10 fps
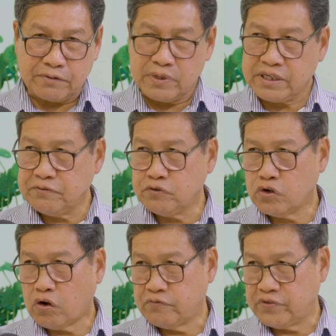will give you
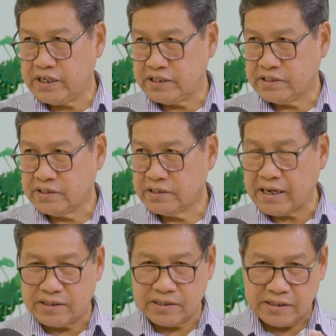the confidence
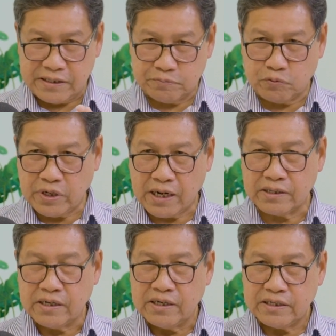that this
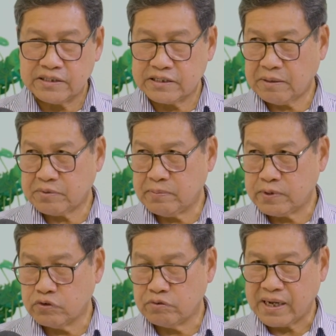product is acceptable
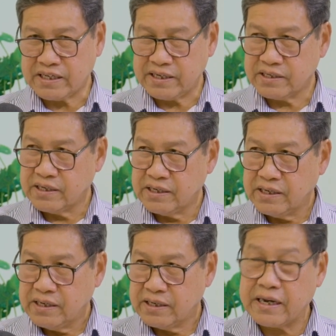to the market.
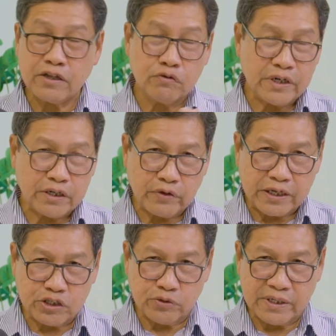Then you need to
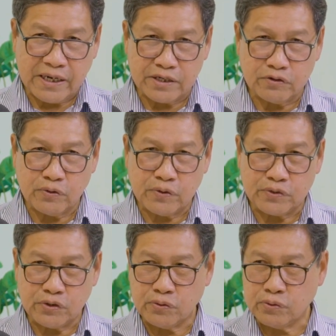ensure that
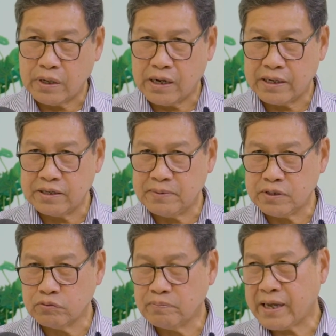you are able
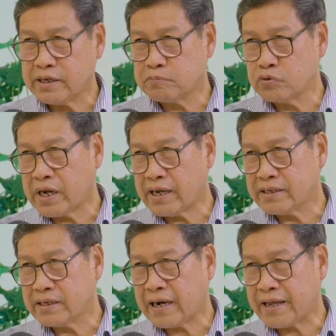to buy the product at
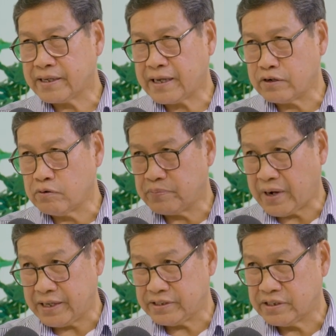the right kind of
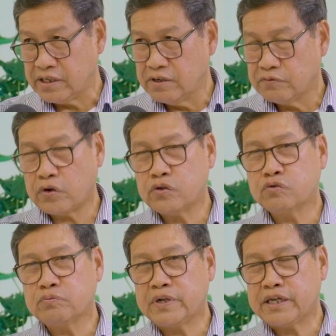price for you
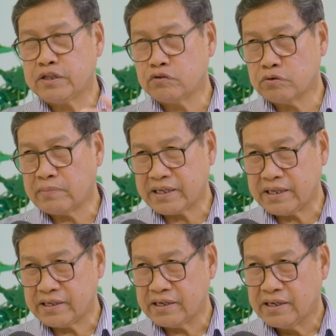to bring into the
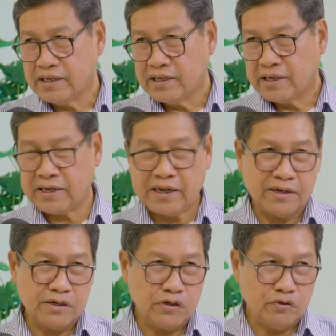market. And
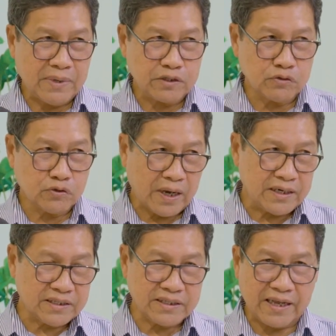then you must also
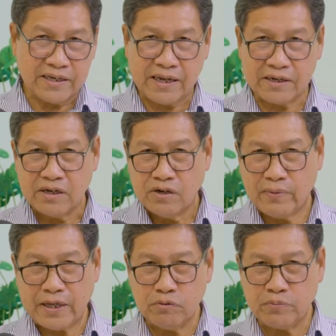understand that
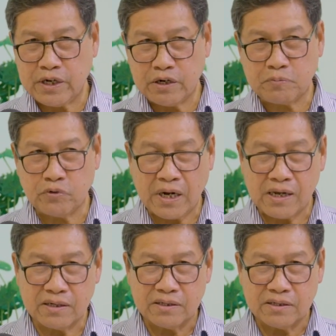when you bring a product,